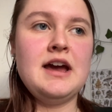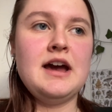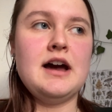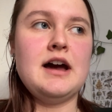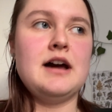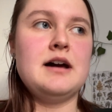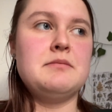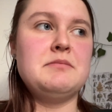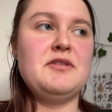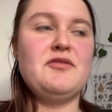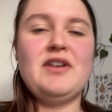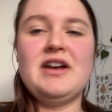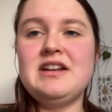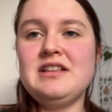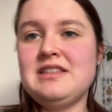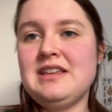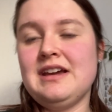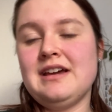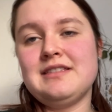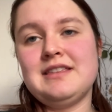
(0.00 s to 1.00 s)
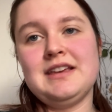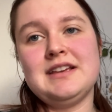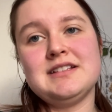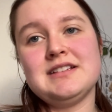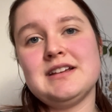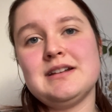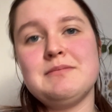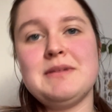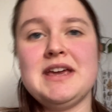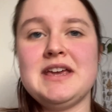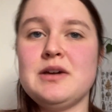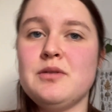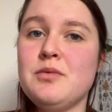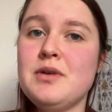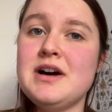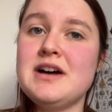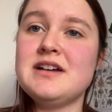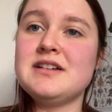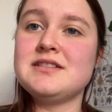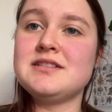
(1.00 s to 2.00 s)
If anything, I think it's going to make it
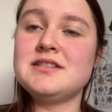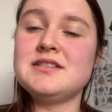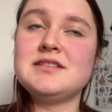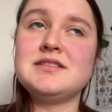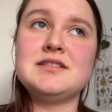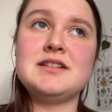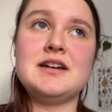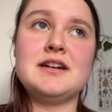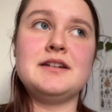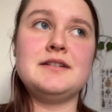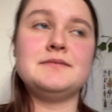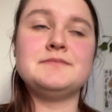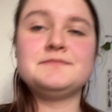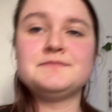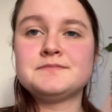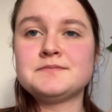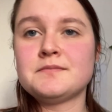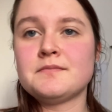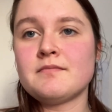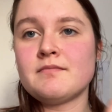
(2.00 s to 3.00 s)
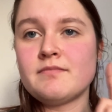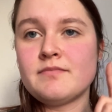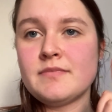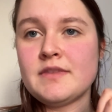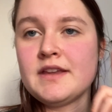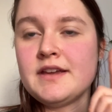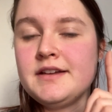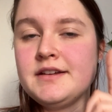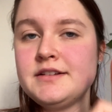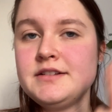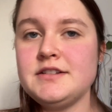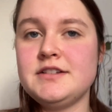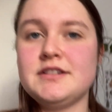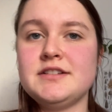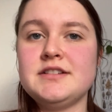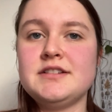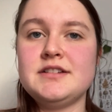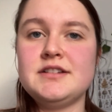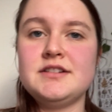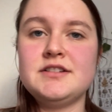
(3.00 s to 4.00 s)
worse. So
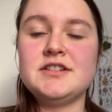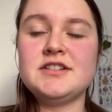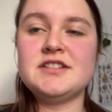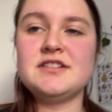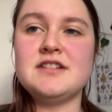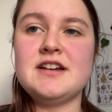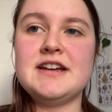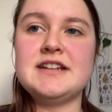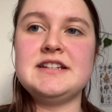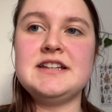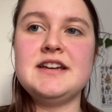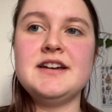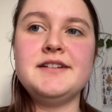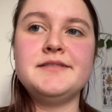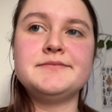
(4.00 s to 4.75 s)
just an idea.